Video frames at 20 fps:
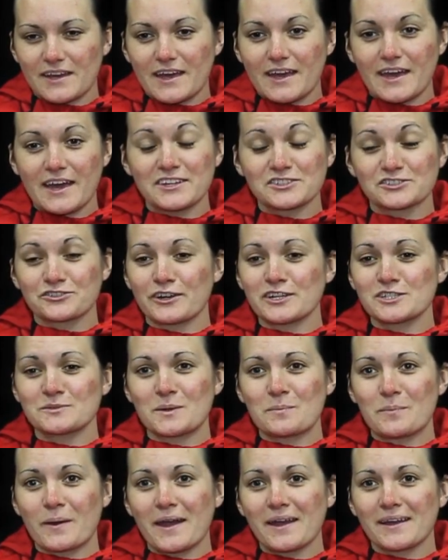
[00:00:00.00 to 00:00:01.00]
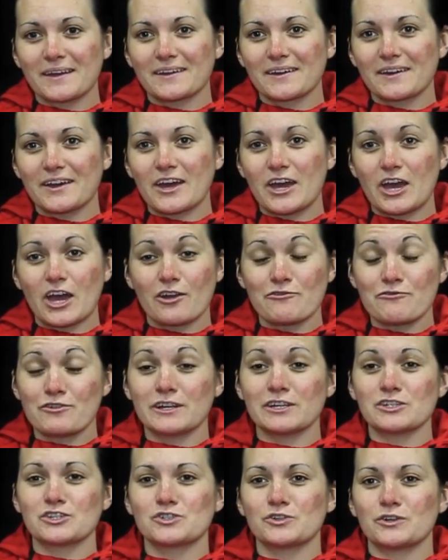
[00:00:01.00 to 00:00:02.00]
Uh, it's great to be back. Uh, I really
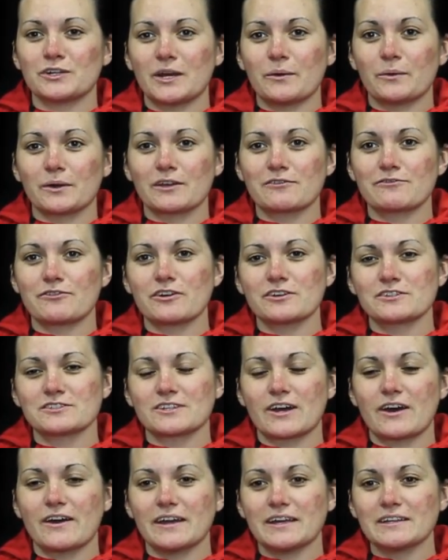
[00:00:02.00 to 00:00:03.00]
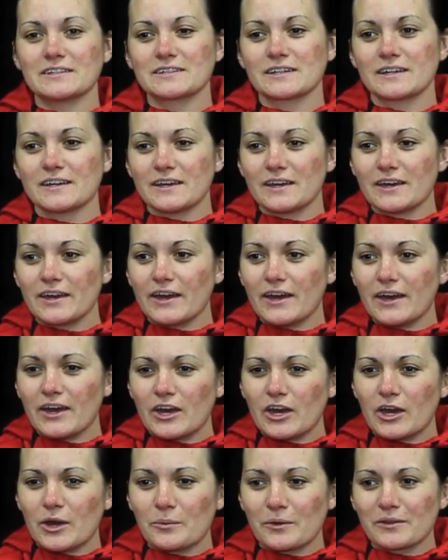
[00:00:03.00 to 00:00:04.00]
enjoyed it when I first started.
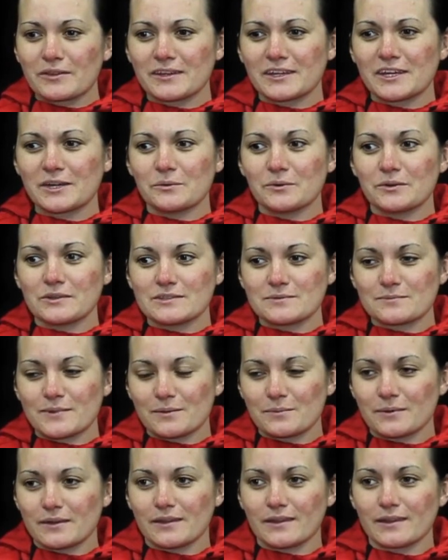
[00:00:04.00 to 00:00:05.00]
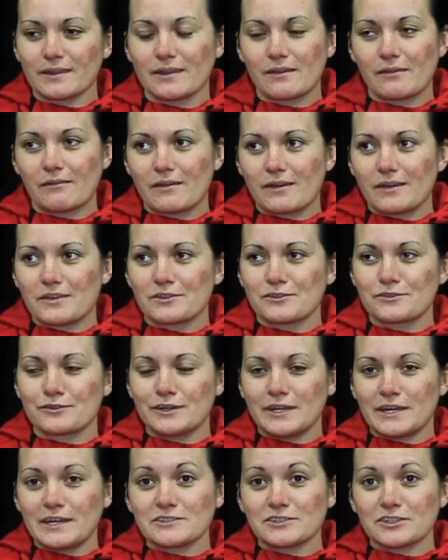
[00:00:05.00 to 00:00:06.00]
Um, I think it was maybe three
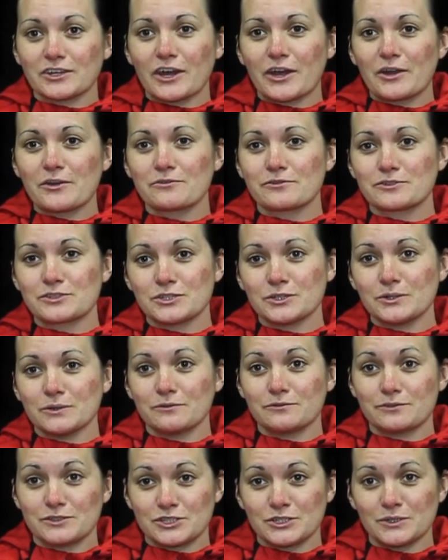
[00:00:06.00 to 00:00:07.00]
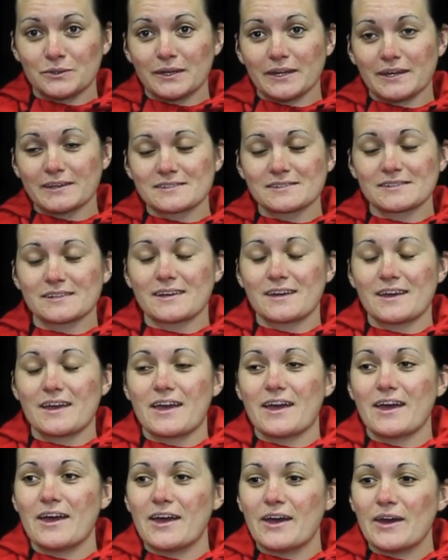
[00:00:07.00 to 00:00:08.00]
years ago for two, for two years.
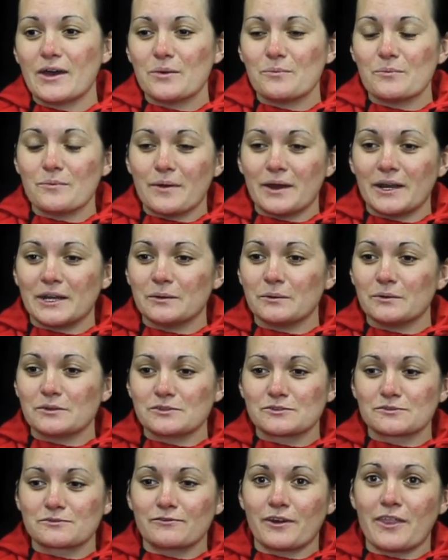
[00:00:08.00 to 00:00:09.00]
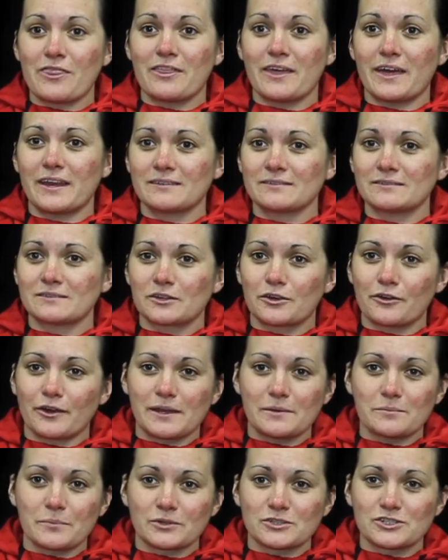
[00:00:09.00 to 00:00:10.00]
Um, and it was fun then,
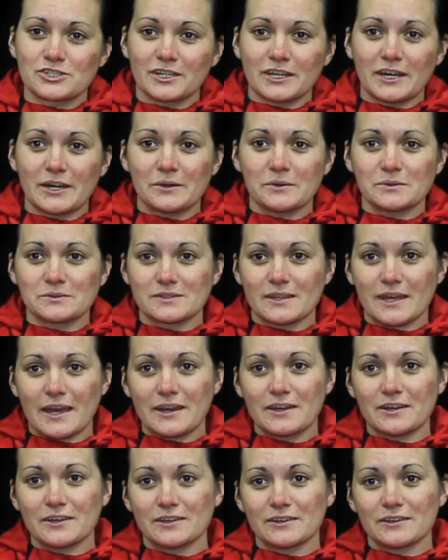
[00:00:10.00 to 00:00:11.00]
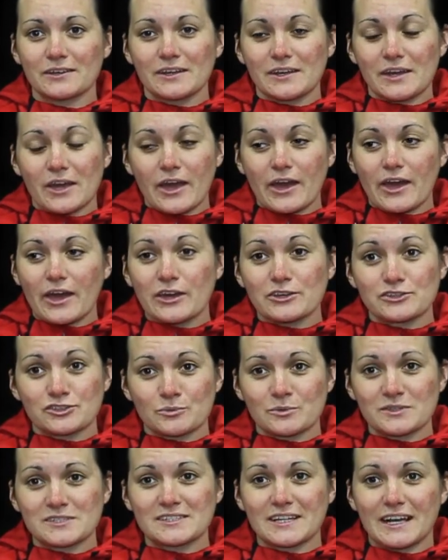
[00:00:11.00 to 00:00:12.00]
great bunch of girls then, and uh,
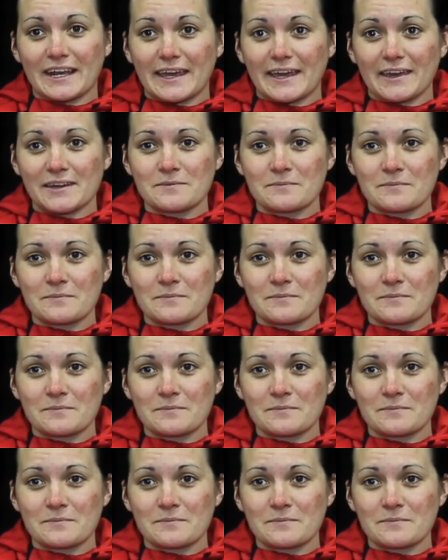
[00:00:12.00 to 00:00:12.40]
some are still here